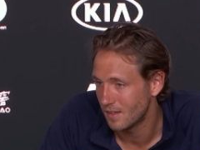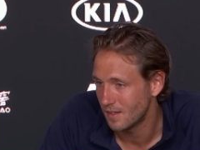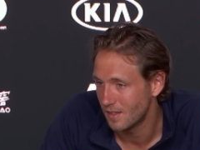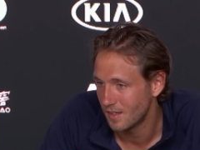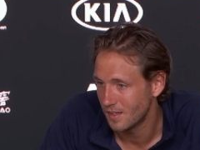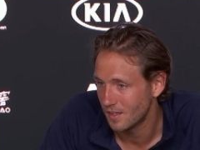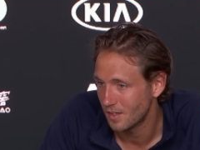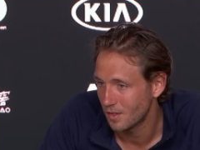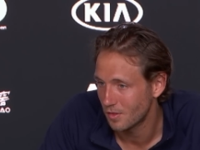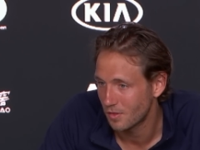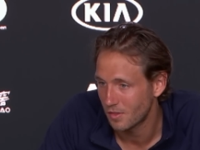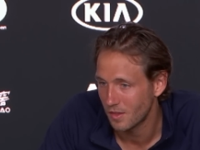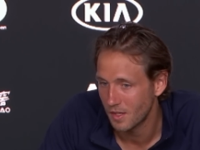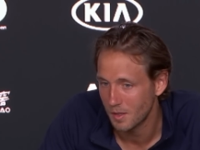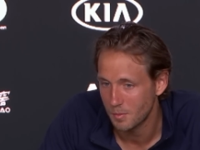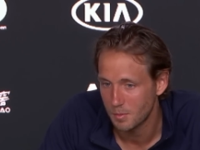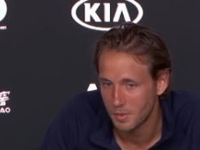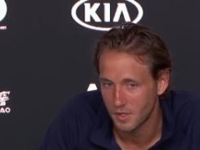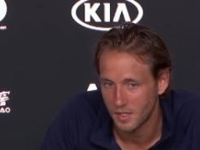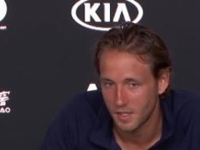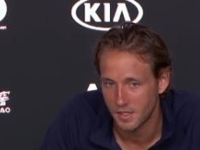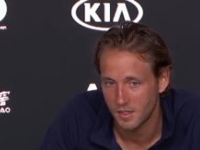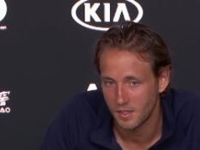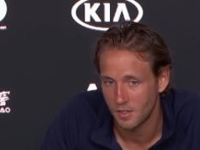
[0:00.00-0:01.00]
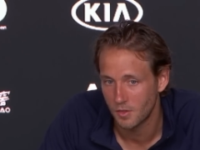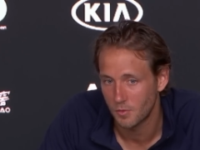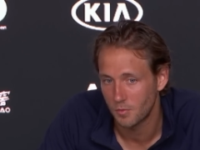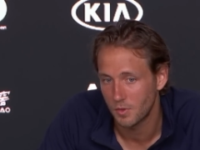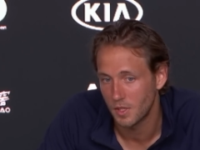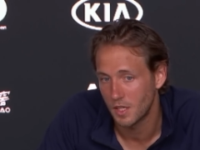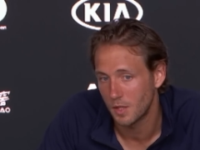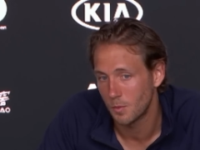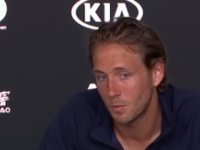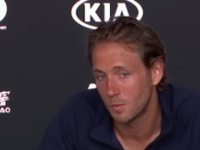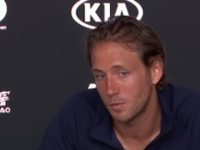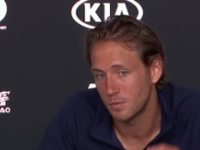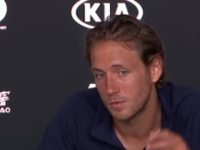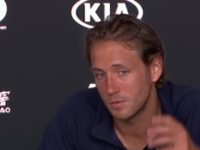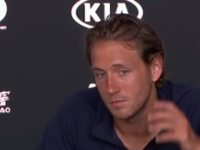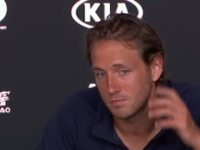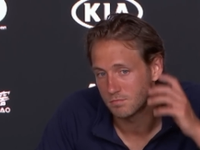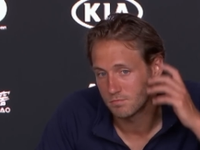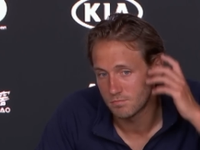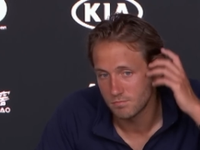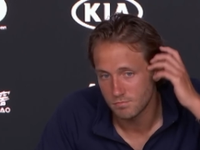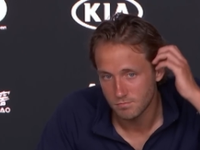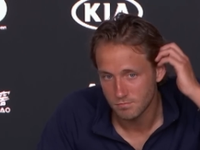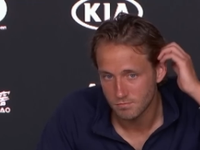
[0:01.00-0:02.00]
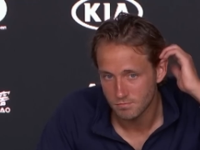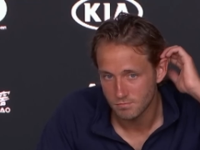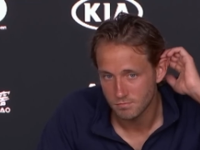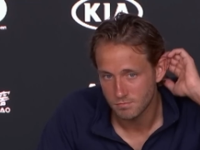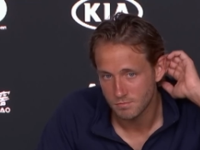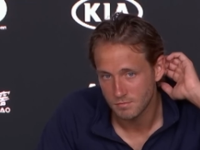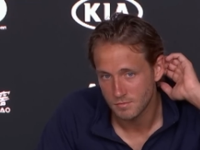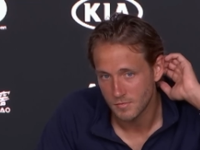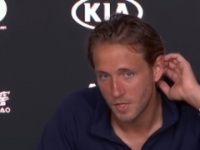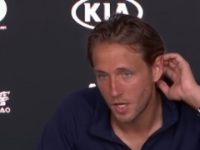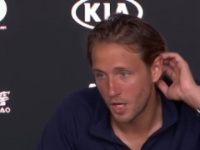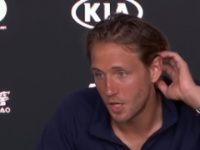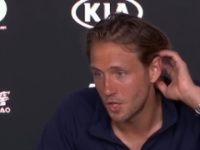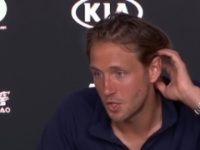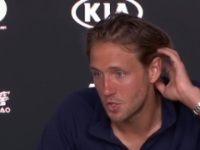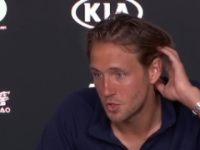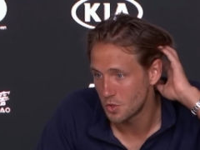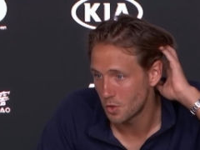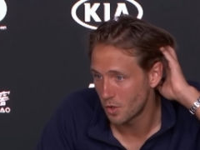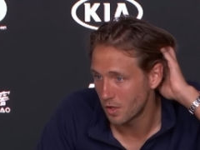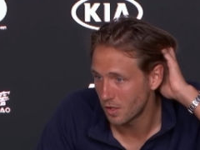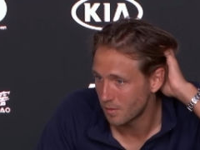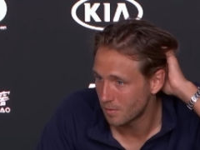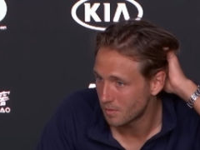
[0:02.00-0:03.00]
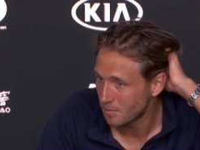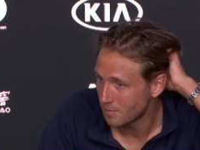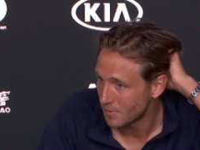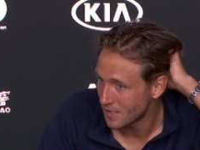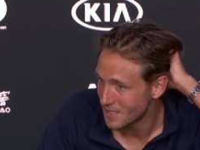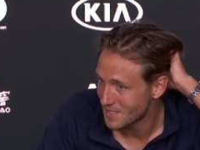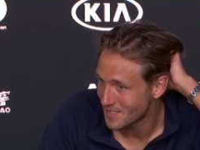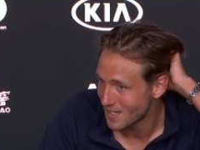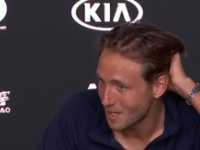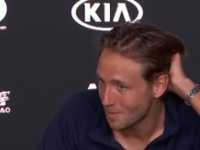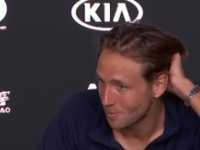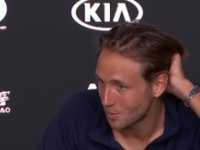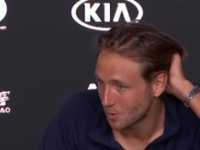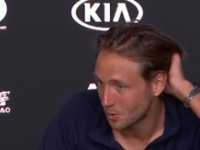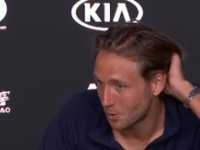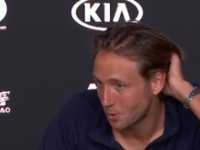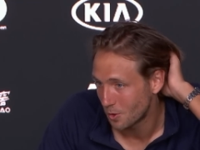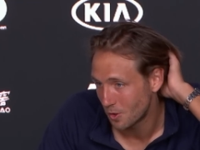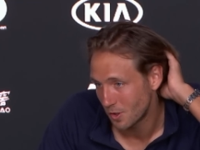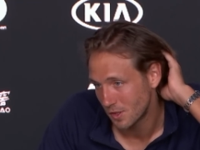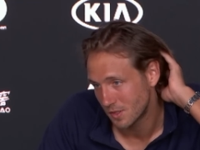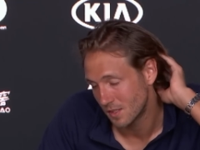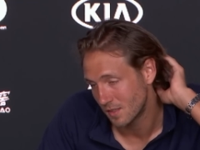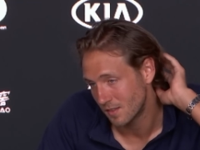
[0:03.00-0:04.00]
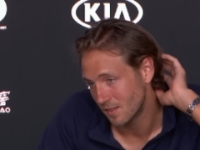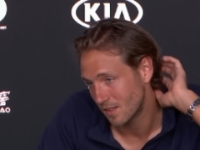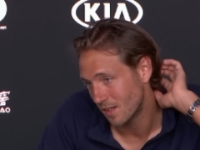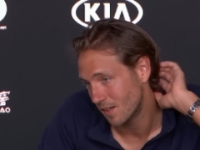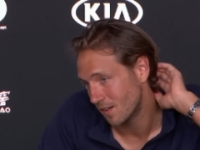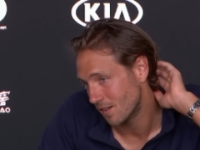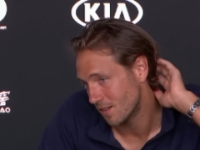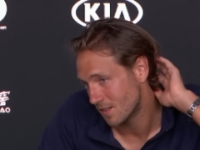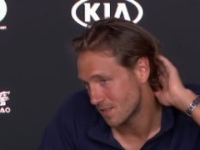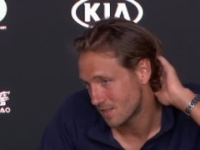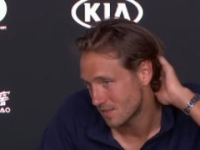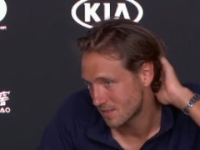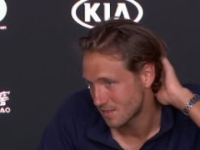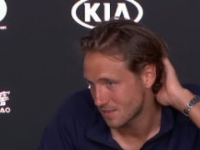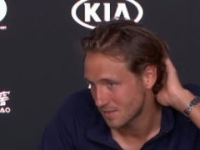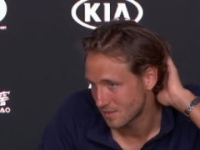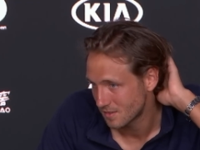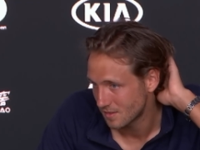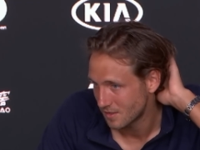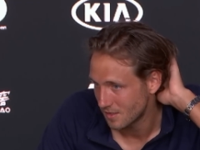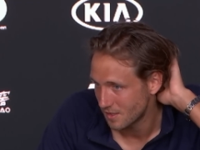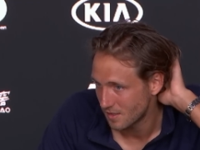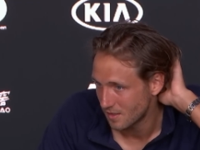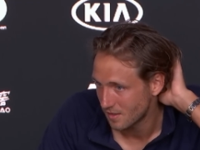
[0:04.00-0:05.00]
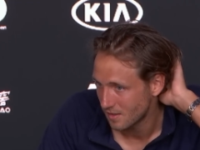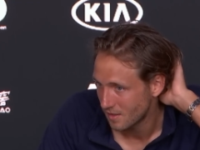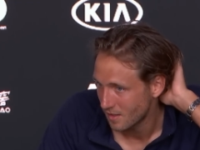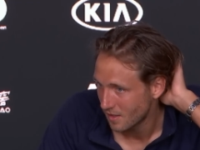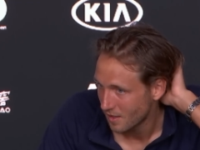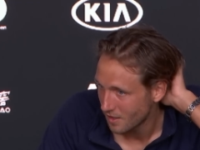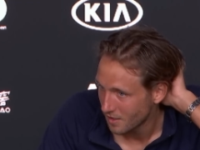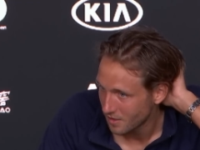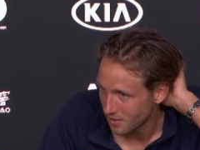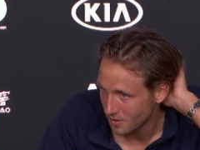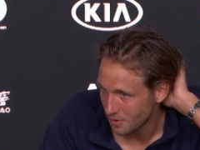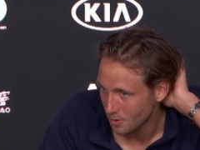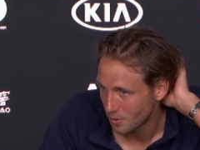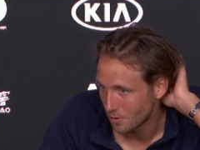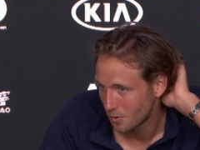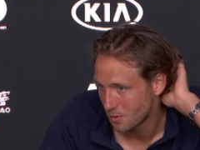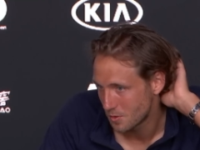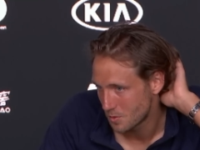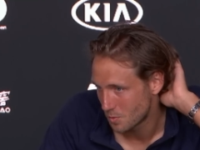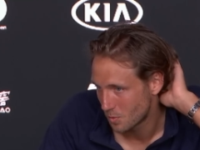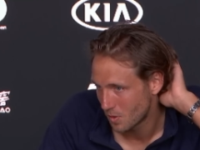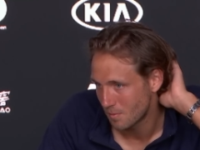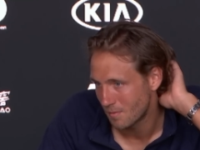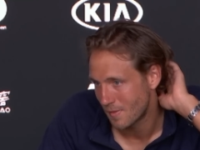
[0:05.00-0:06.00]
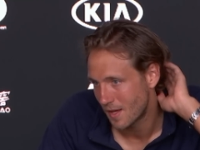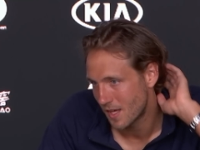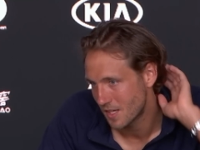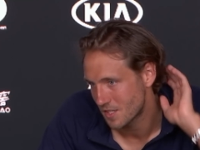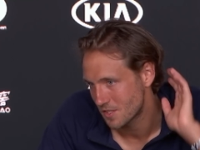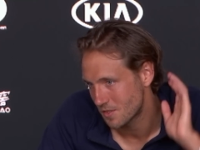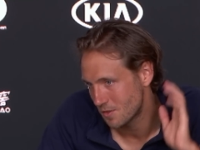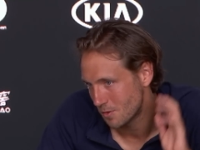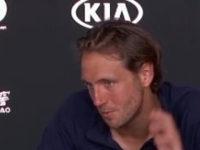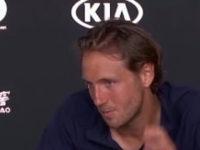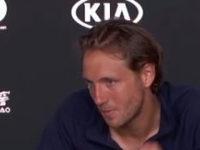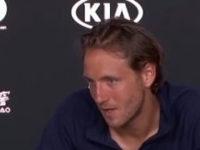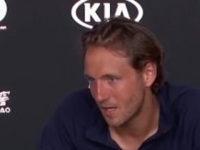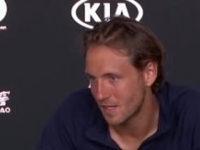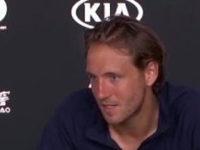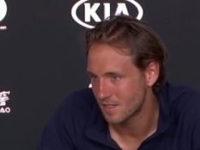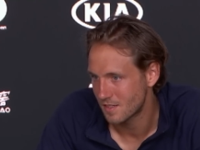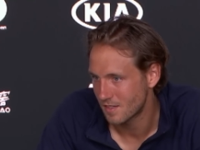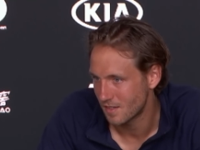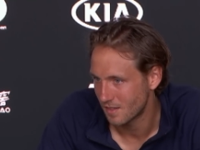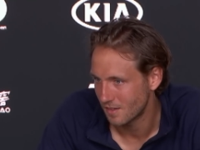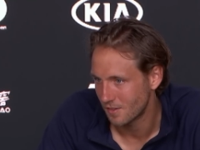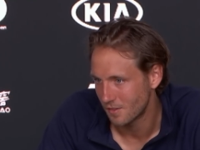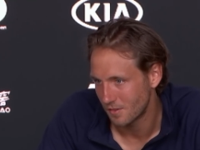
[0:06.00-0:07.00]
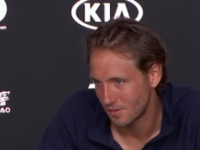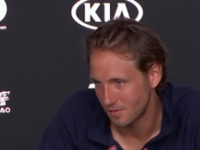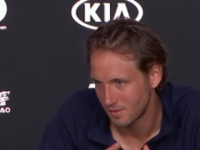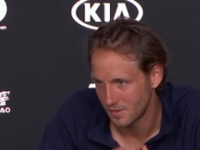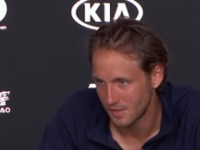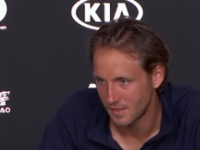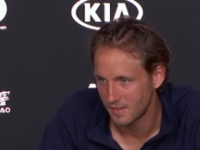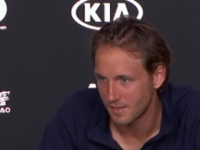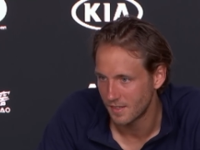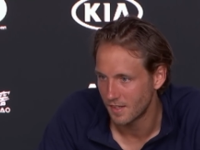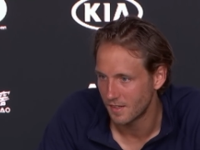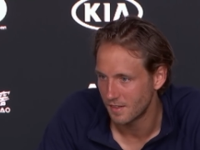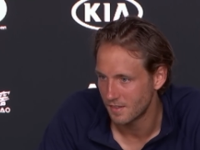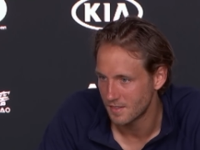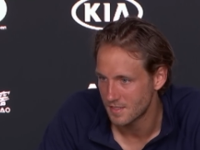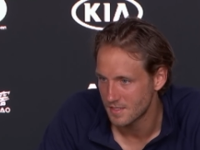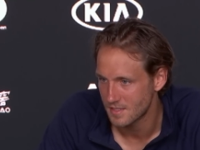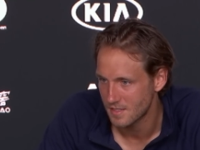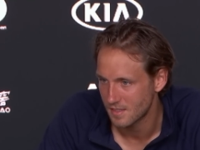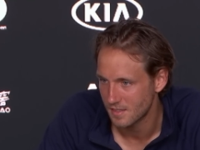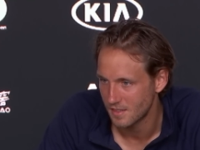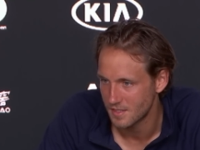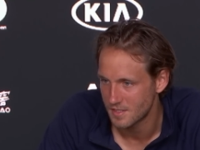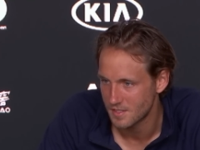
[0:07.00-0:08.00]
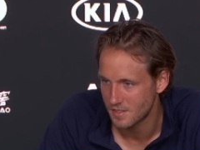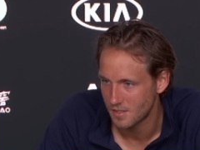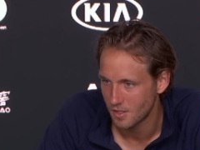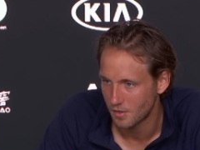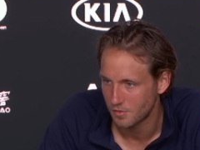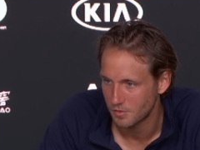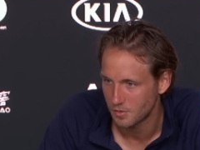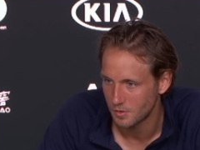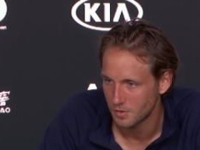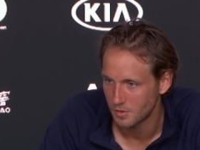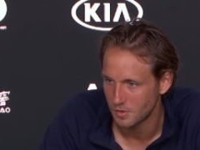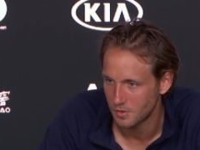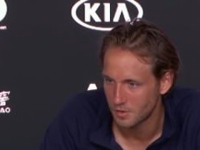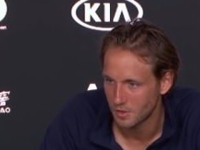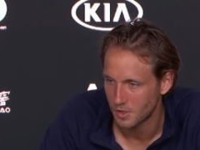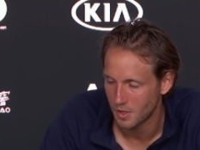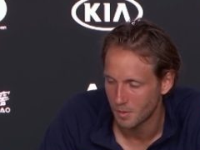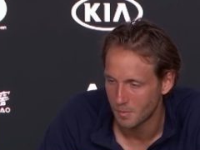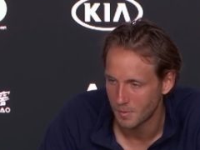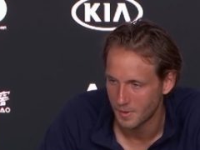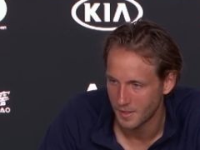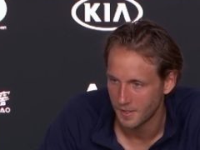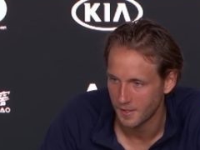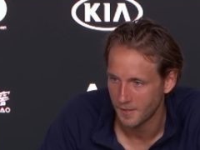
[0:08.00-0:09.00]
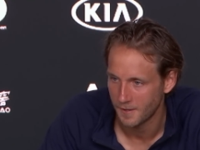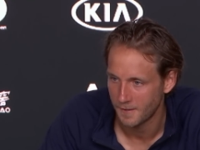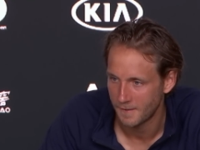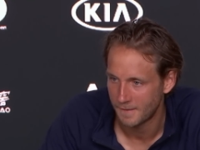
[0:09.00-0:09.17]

anything but i didn't really enjoy my time on court, and then it's you lose one match, two match, and uh, and then it's it's tough to, to come back.